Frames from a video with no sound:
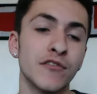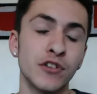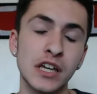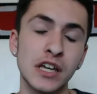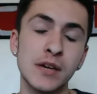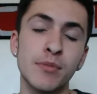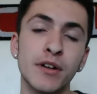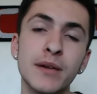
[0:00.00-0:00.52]
for
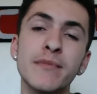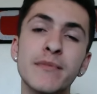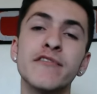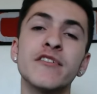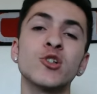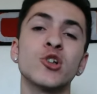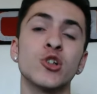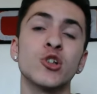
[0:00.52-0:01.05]

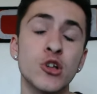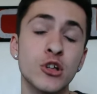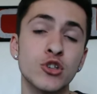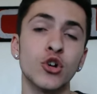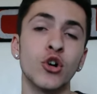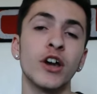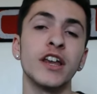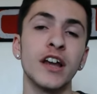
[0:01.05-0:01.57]
Ibrahimovic to
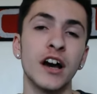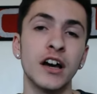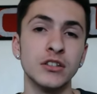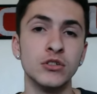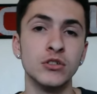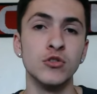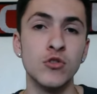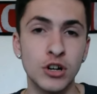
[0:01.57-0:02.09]
join a
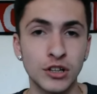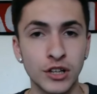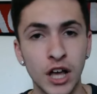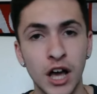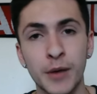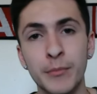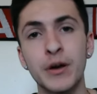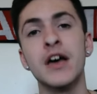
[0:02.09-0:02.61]
new
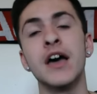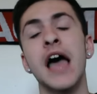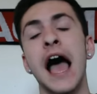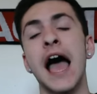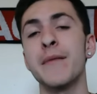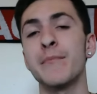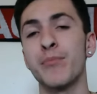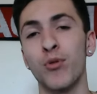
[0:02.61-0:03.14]
club.
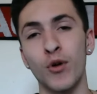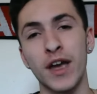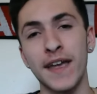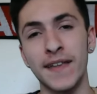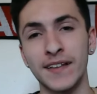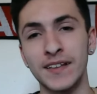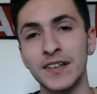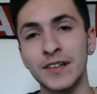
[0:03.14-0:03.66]
I am praying
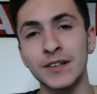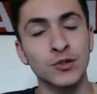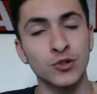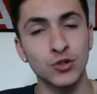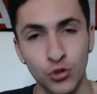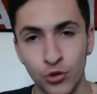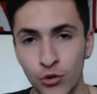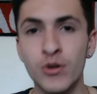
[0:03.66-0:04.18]
that this is
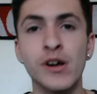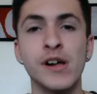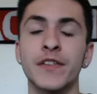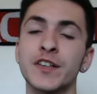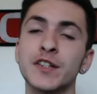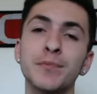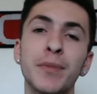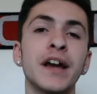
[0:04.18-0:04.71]
true.
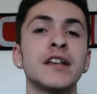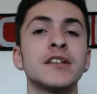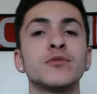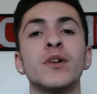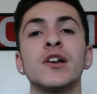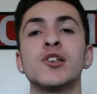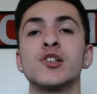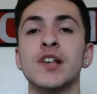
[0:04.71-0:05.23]
Despite his
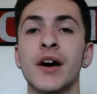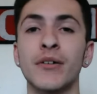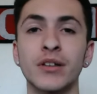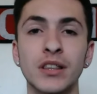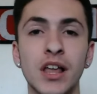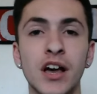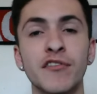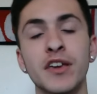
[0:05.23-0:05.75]
wages, I would
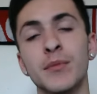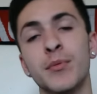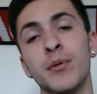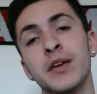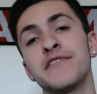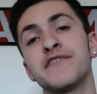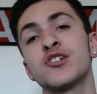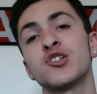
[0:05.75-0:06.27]
love
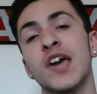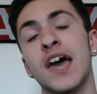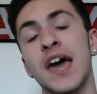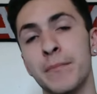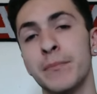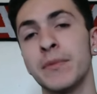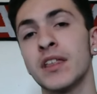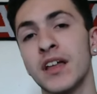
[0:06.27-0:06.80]
Ibrahimovic
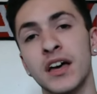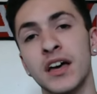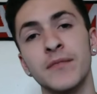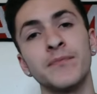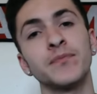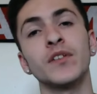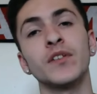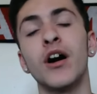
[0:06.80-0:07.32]
at Milan.
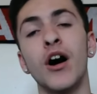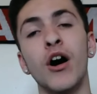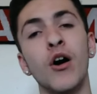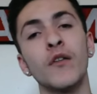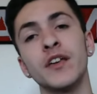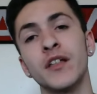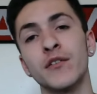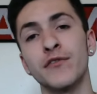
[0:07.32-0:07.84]
All
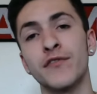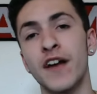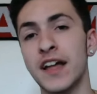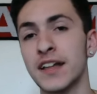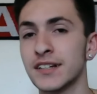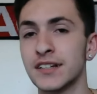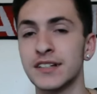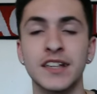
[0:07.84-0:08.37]
the other
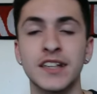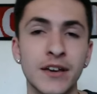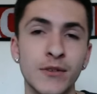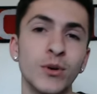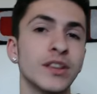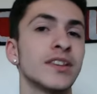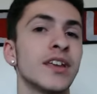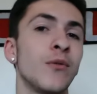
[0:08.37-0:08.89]
fans can say
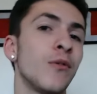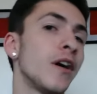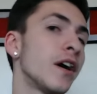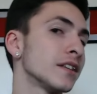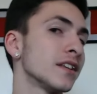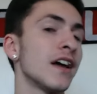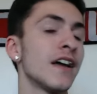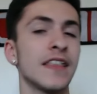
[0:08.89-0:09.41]
what they
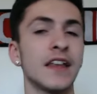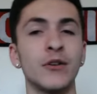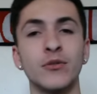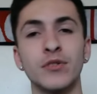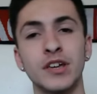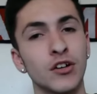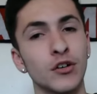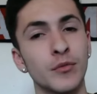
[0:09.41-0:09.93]
want, that it
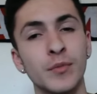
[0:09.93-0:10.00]
would kill